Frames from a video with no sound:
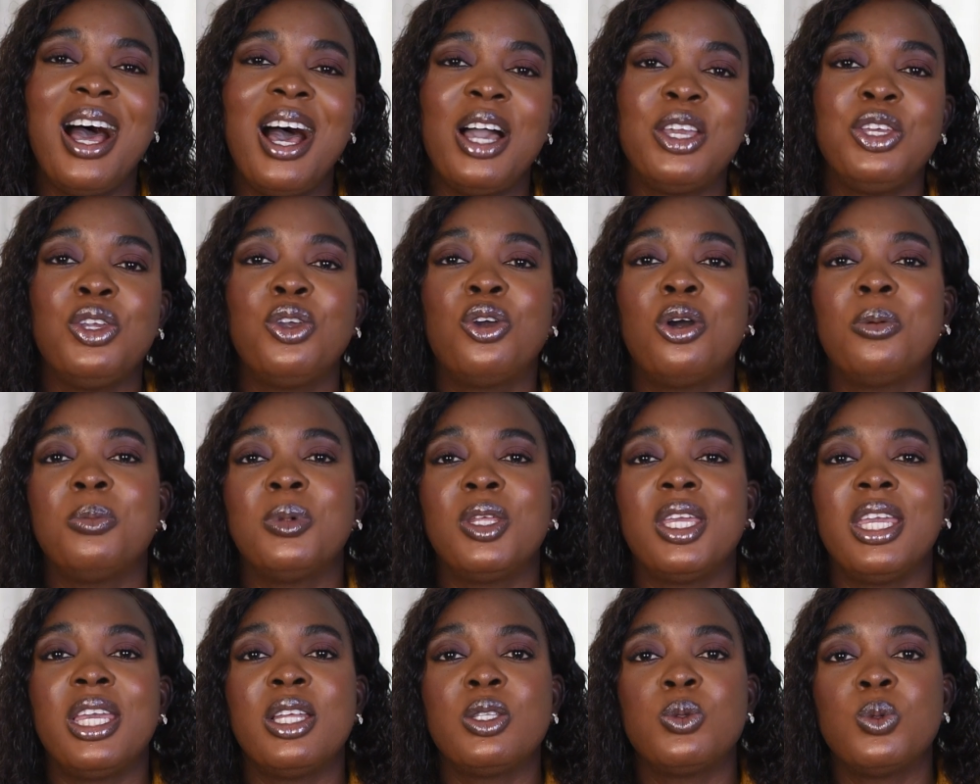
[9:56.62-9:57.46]
how you
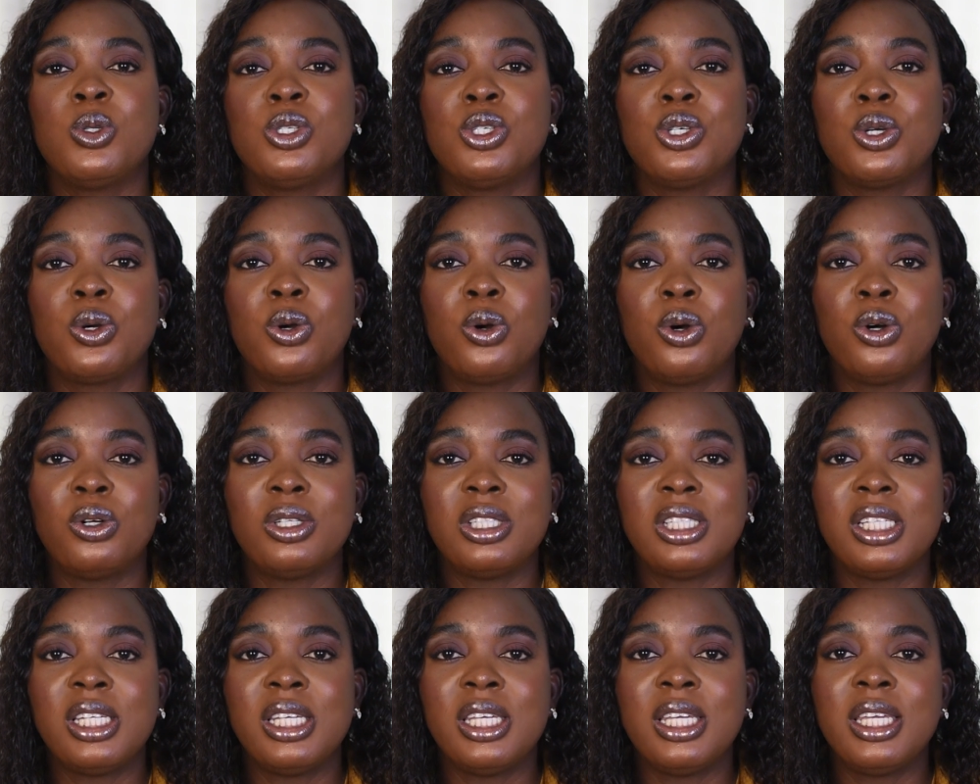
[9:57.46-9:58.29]
communicate with your
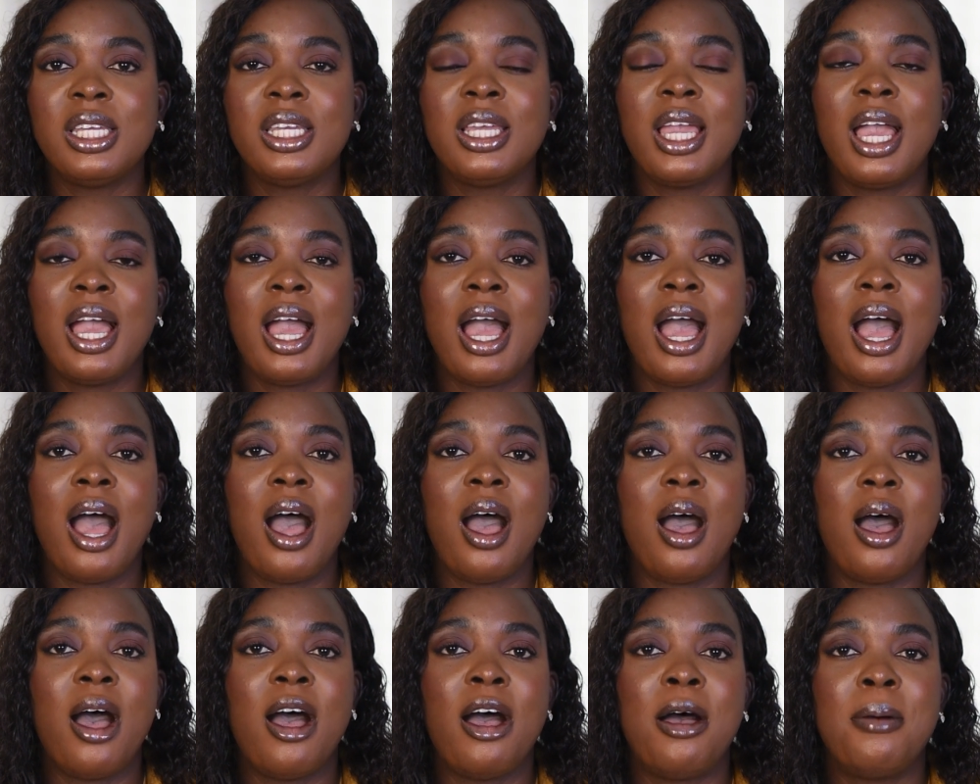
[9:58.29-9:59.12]
colleague,
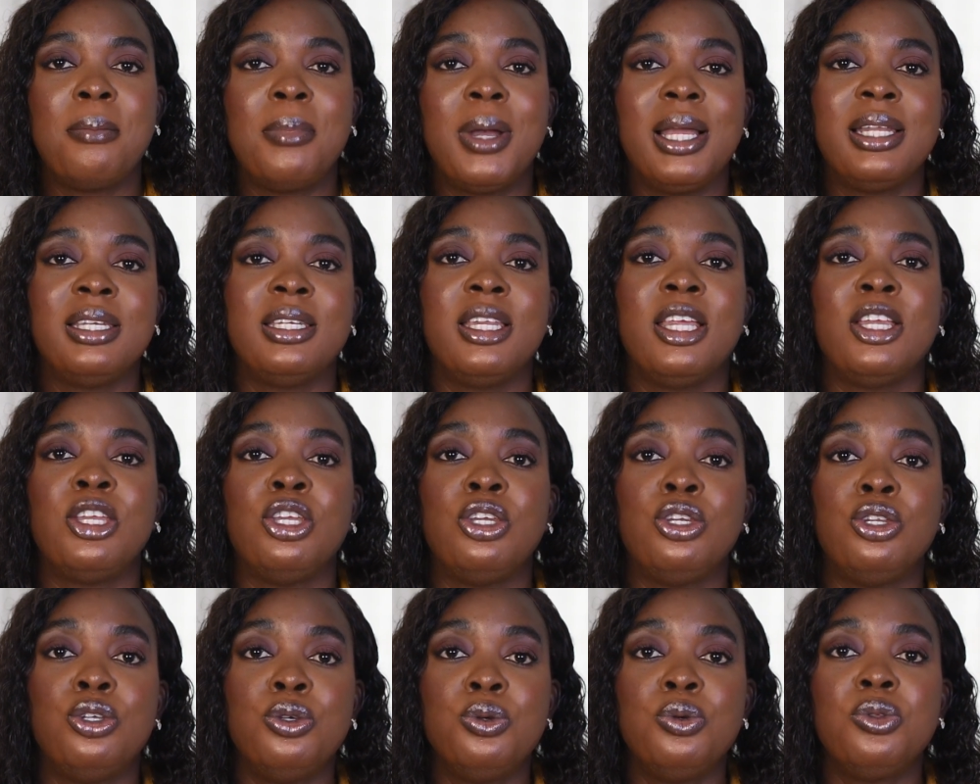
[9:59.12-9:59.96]
and
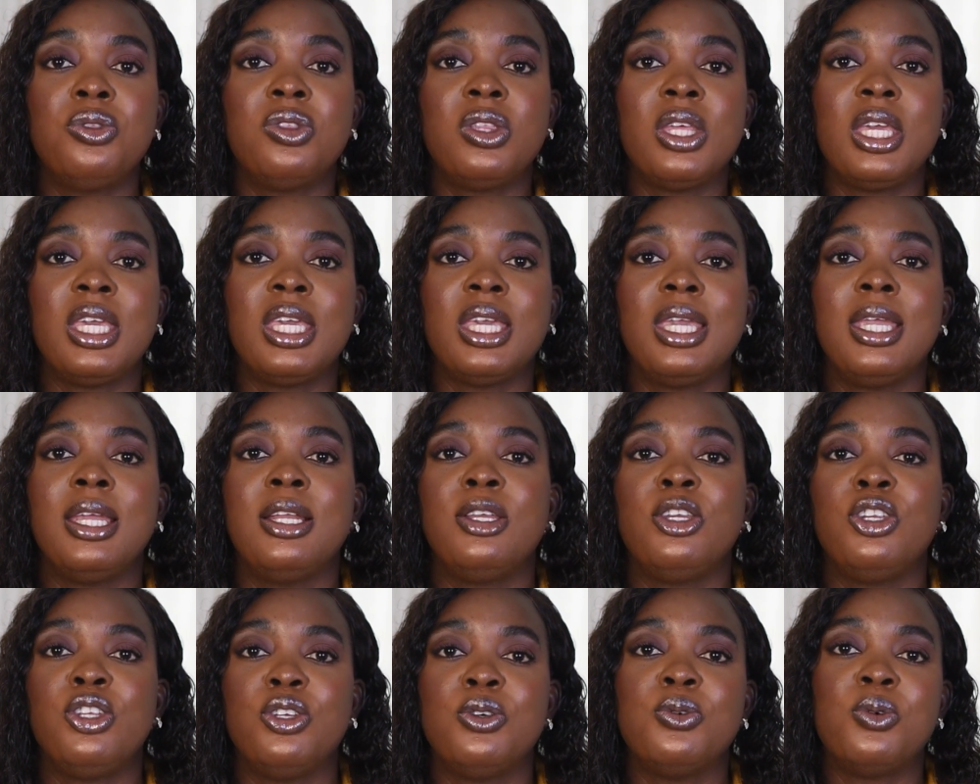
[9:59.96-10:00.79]
then you
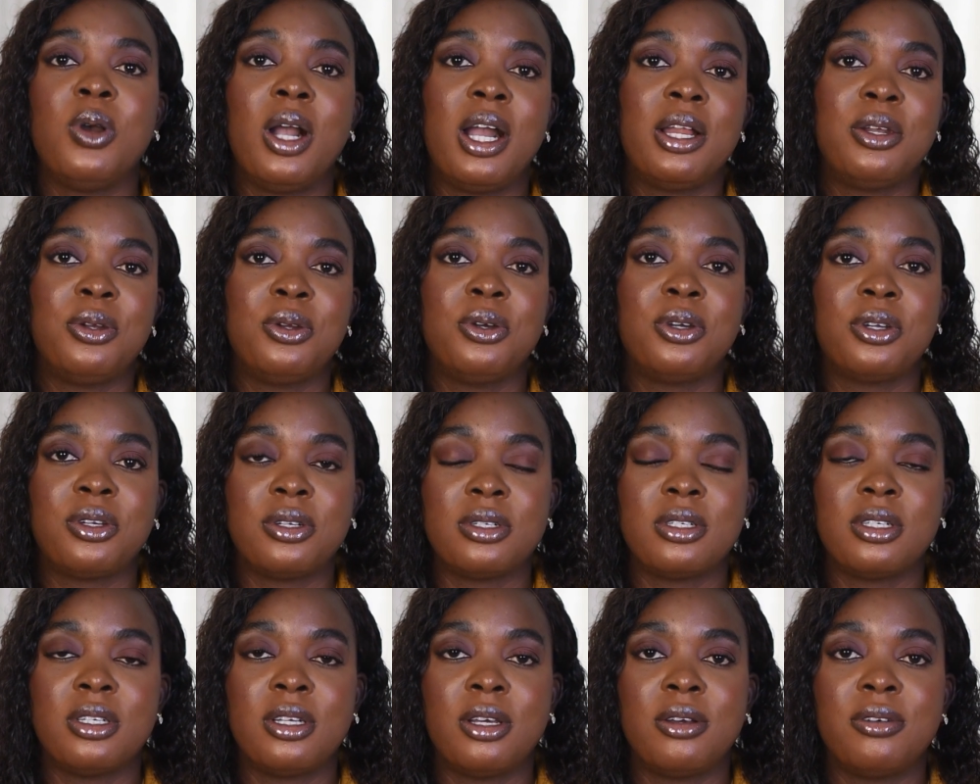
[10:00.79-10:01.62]
thinking you are not
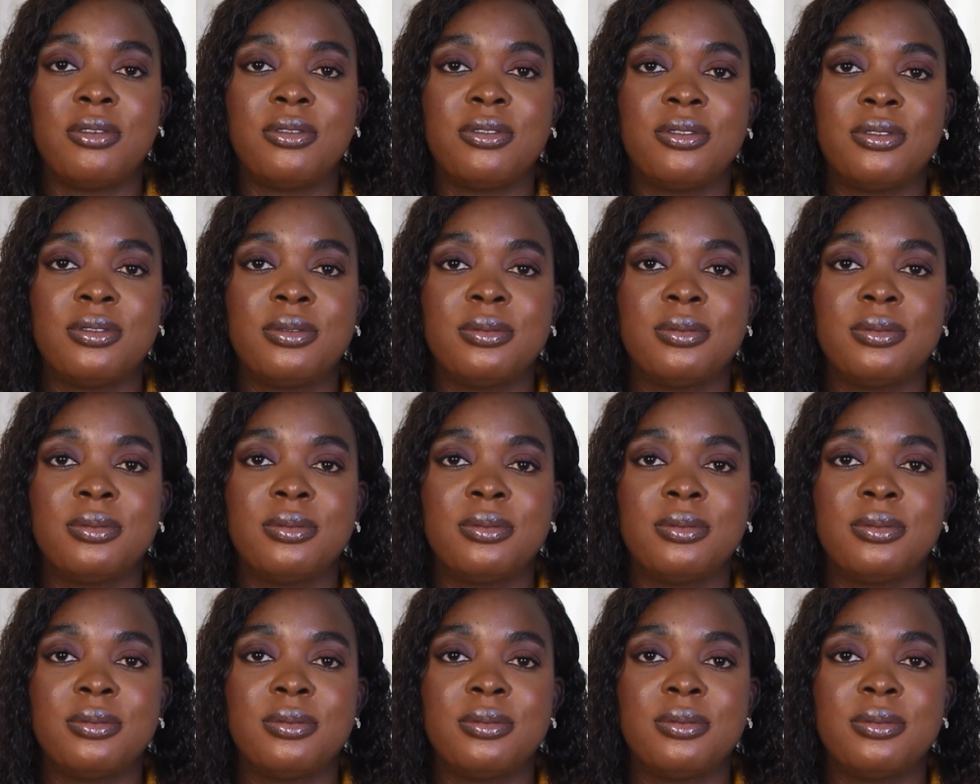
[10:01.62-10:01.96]
good enough.